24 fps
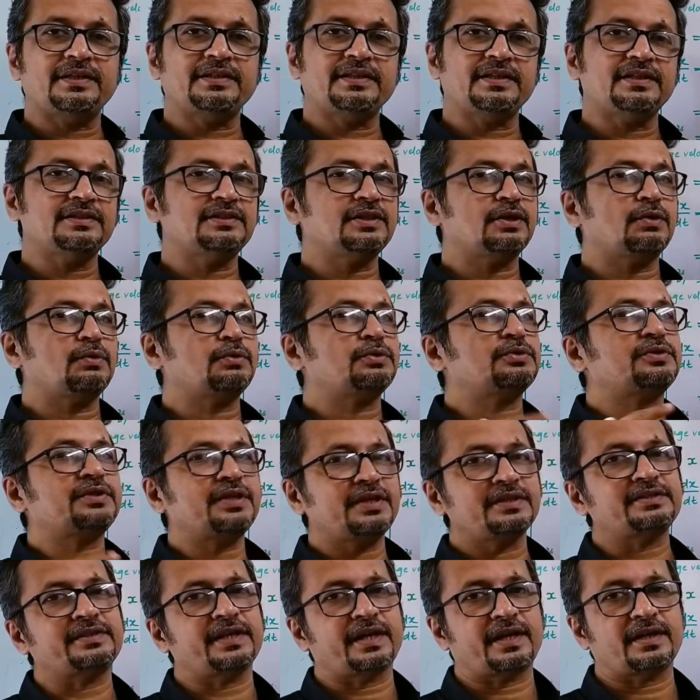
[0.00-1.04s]
t is equal to 3
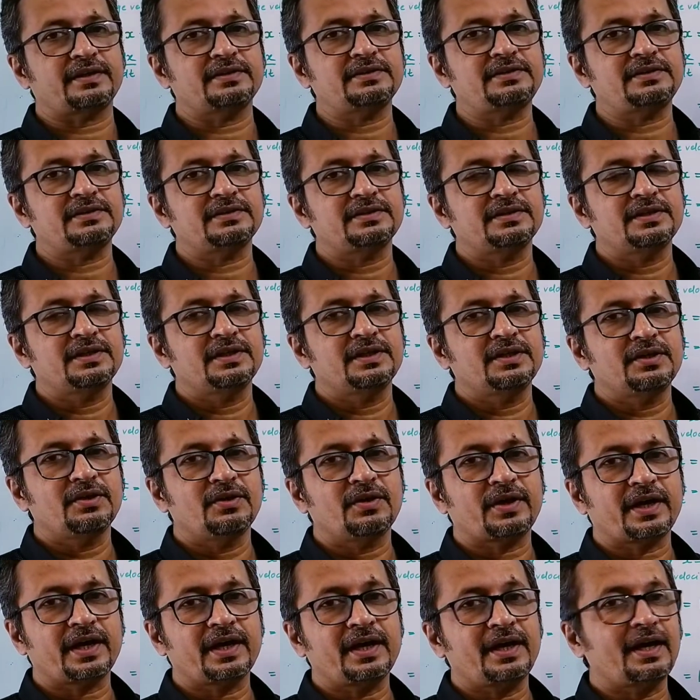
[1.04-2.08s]
seconds.
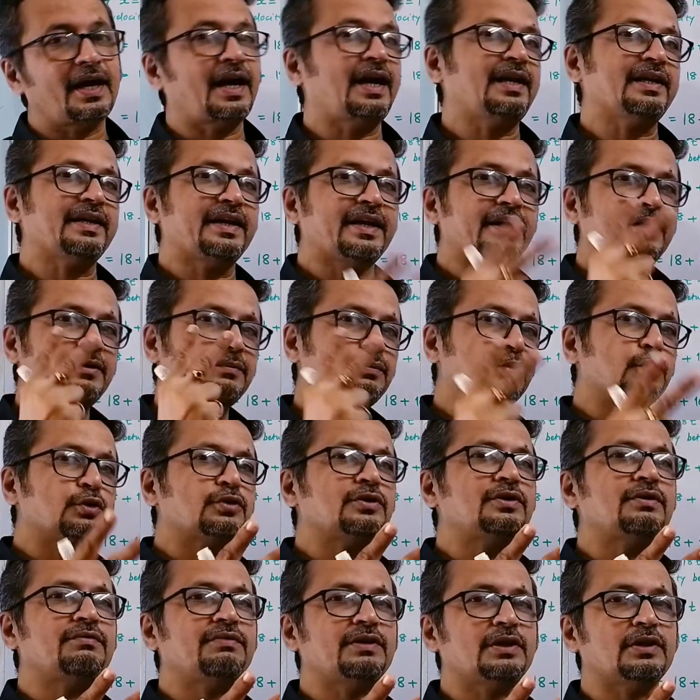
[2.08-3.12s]
Okay, I'll get both
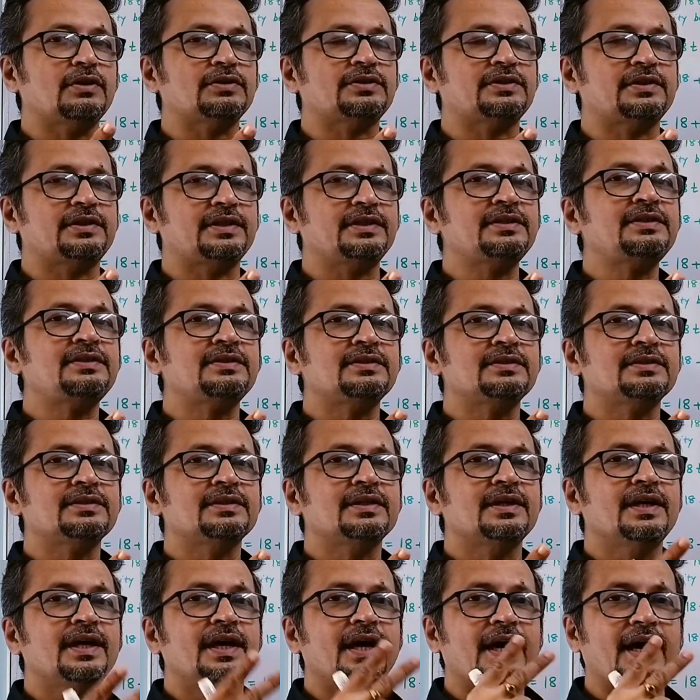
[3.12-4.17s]
the velocities
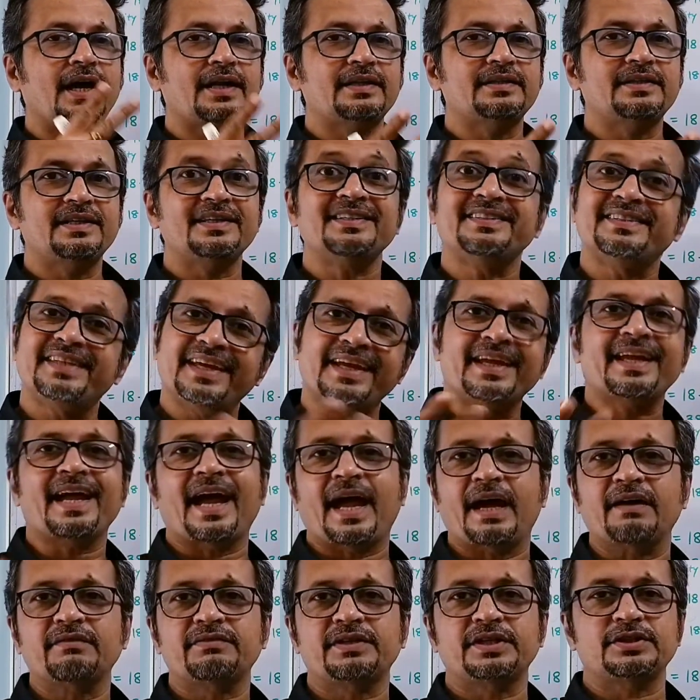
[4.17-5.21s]
and then take
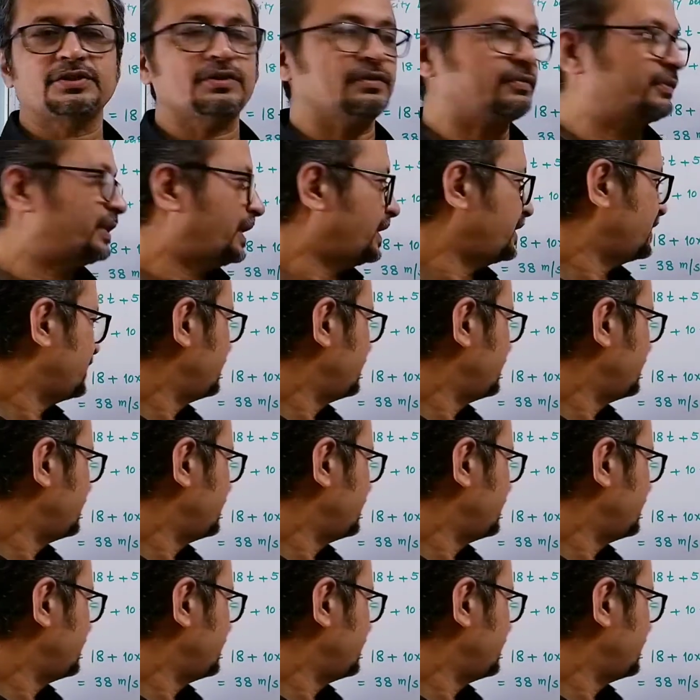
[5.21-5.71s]
average of that.